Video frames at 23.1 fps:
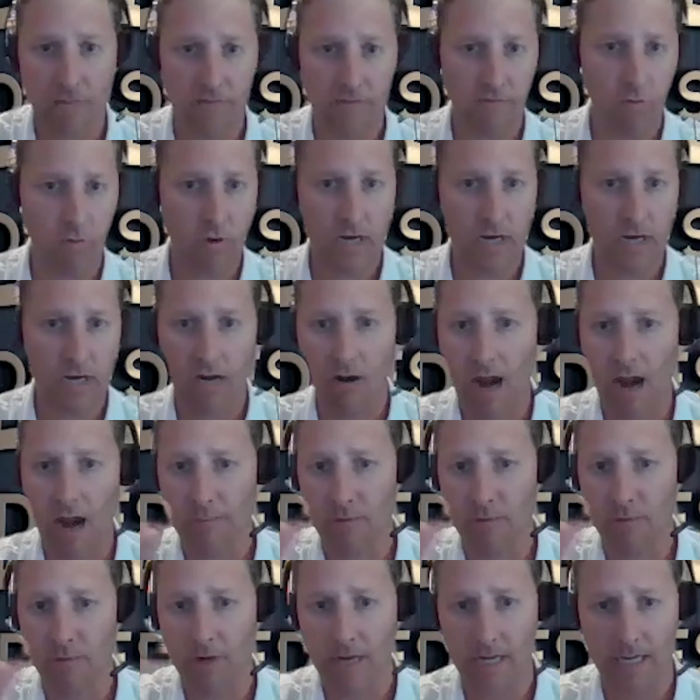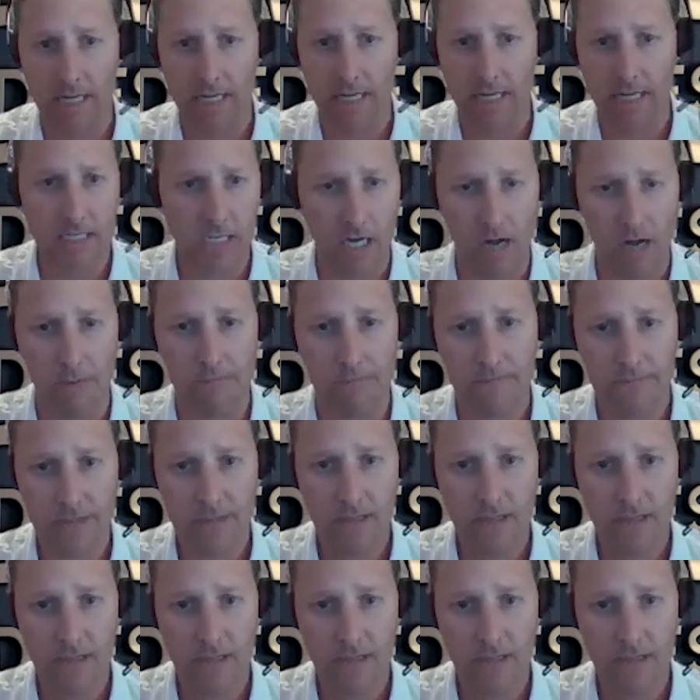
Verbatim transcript: Before net or operating income,